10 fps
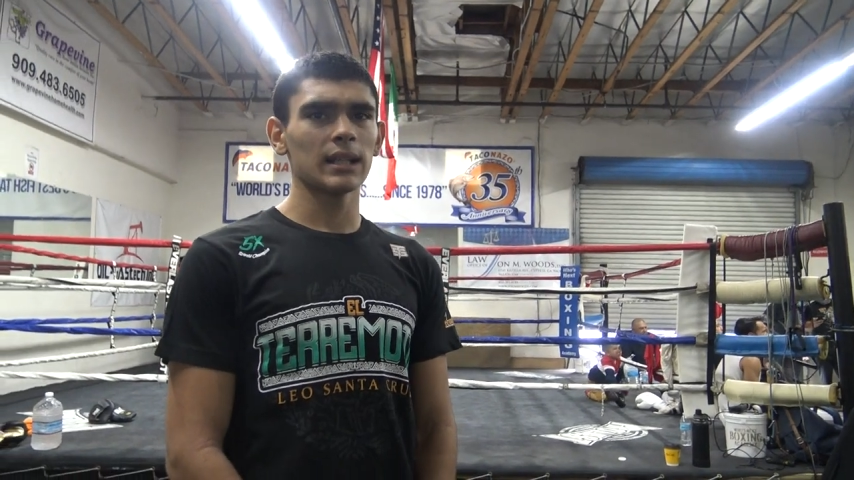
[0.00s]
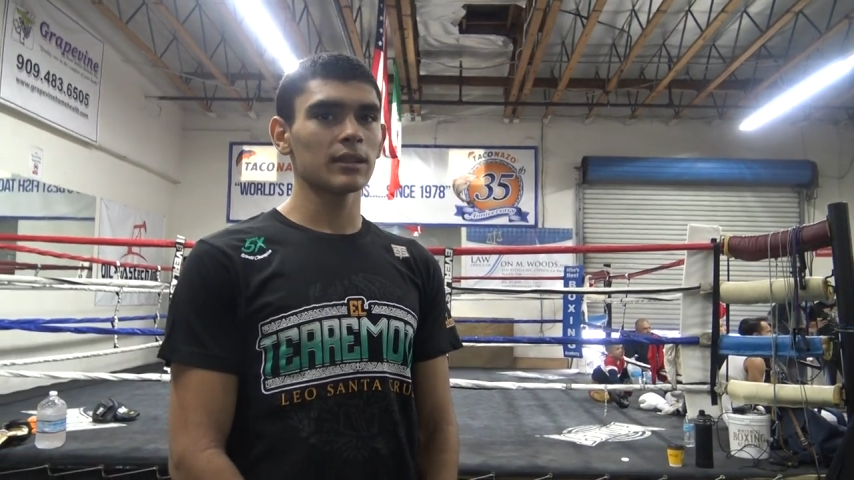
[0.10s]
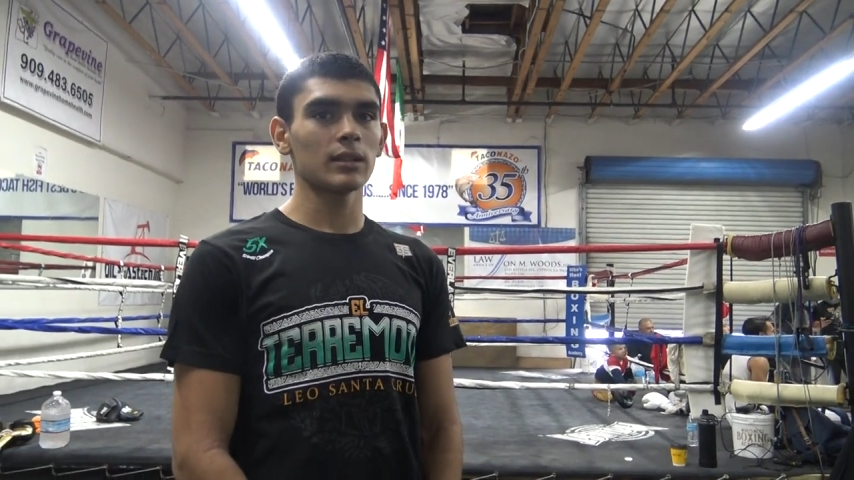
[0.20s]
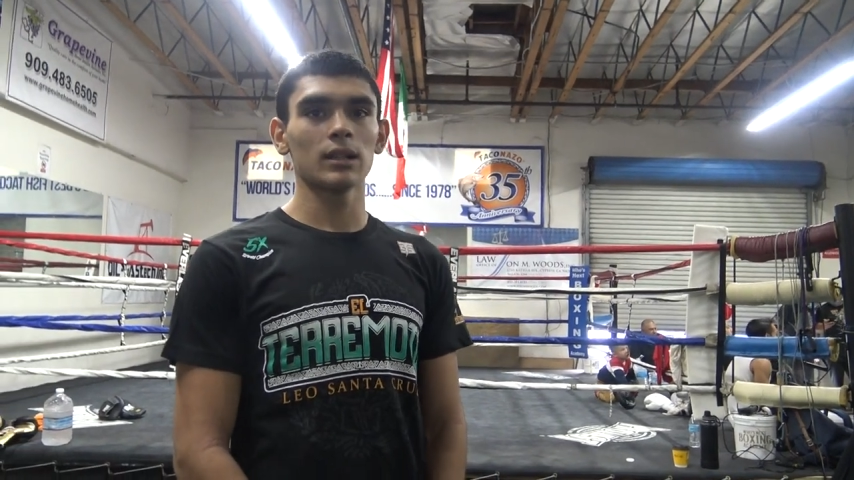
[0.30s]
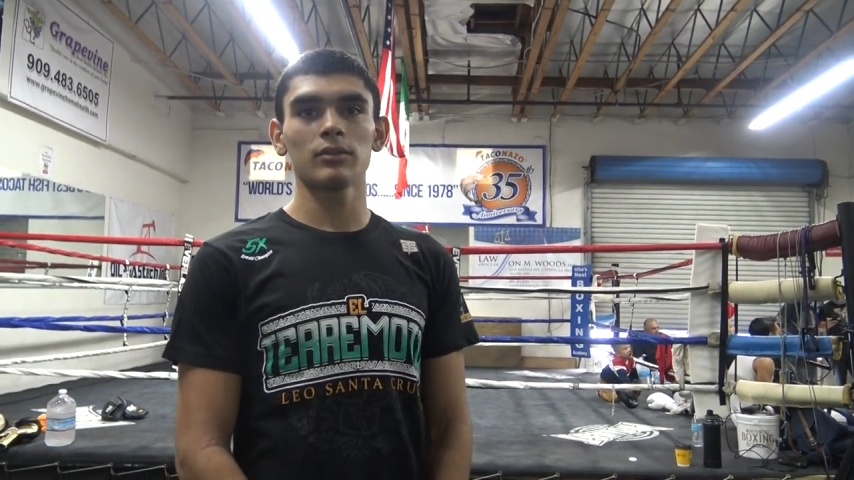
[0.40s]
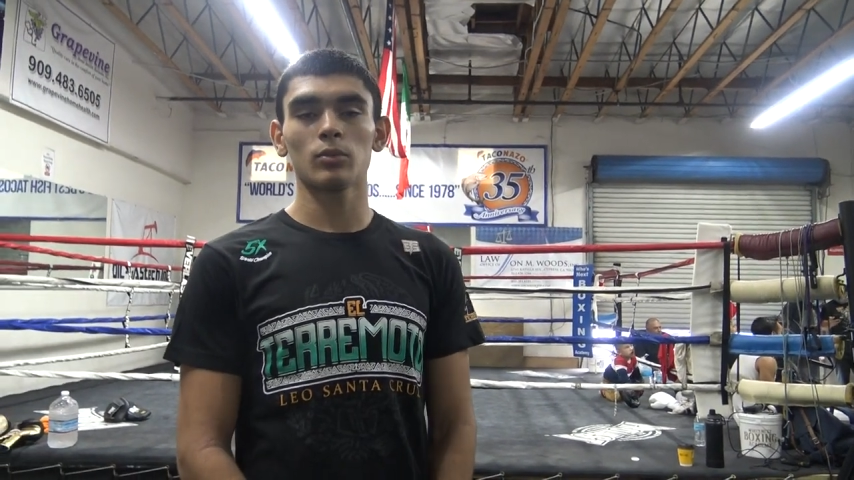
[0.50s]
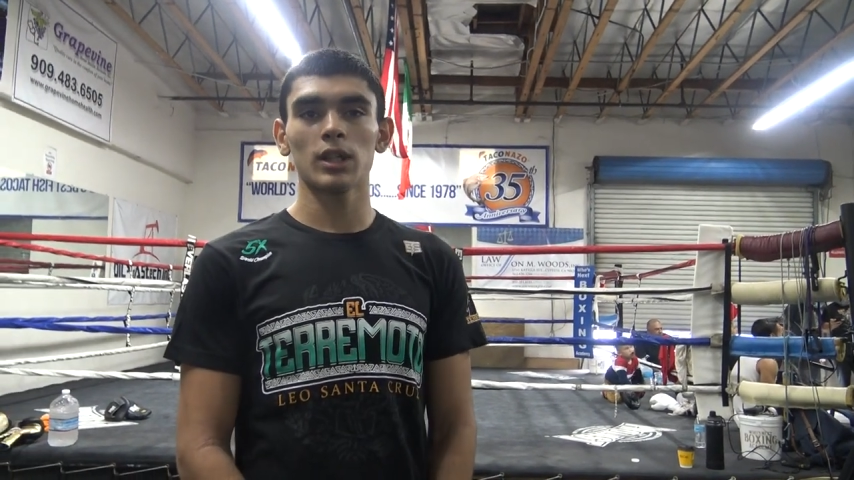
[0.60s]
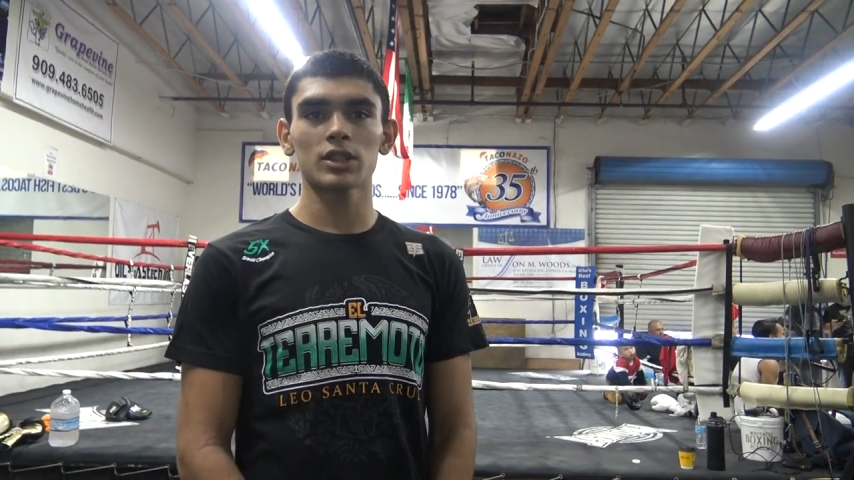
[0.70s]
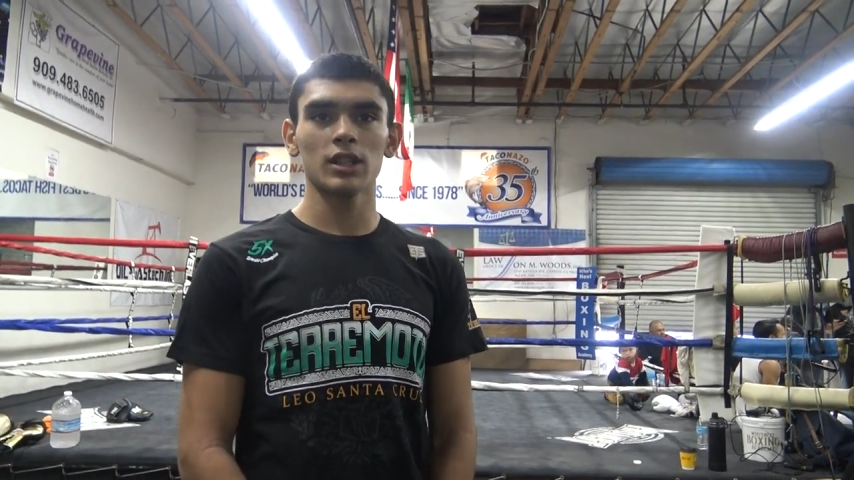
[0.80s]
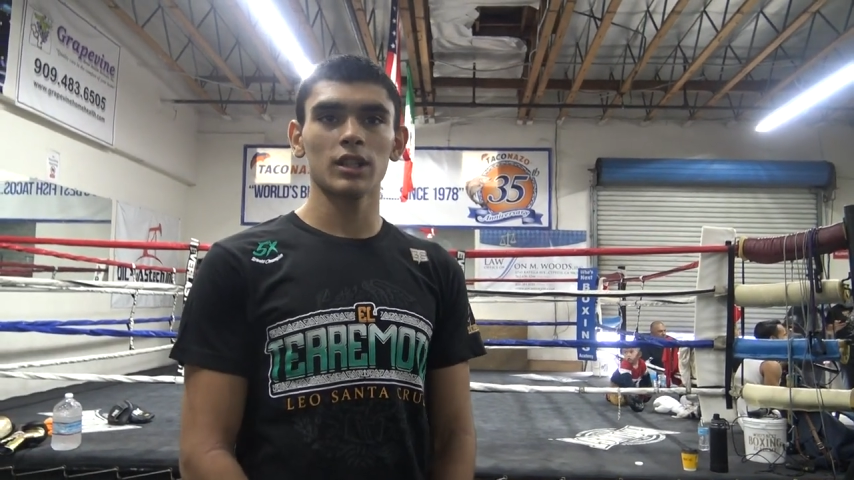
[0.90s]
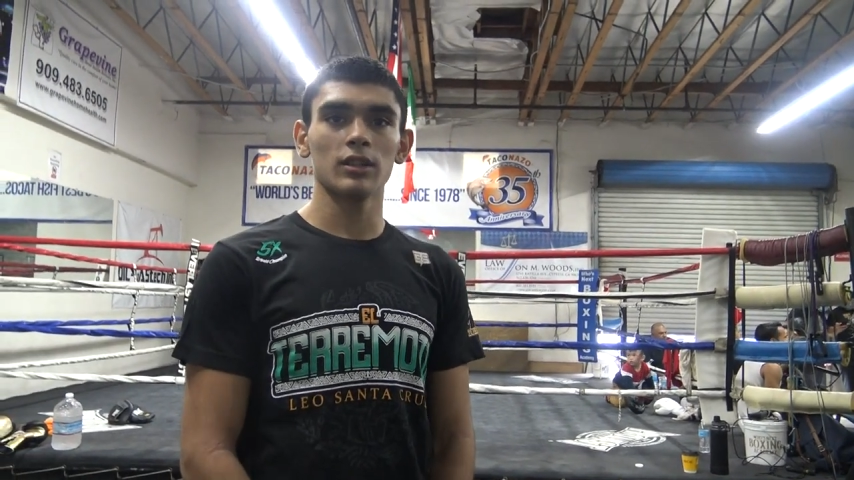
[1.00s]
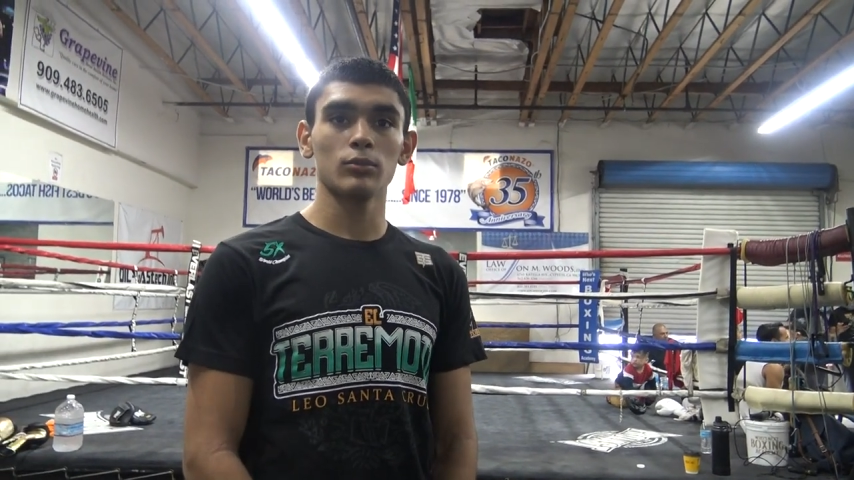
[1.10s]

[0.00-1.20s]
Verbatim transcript: I like I love to watch uh,